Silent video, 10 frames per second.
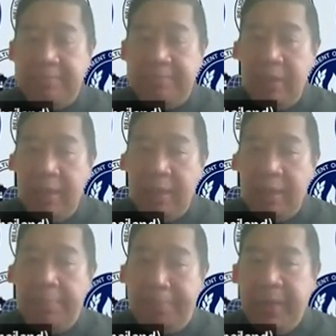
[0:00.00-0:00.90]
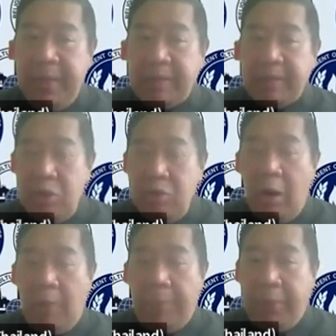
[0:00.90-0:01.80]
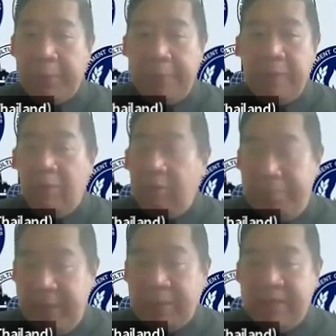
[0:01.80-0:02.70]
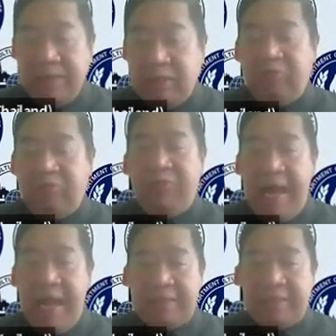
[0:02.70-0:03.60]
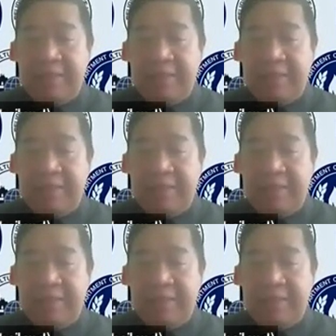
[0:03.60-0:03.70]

and then building new apartment buildings or flats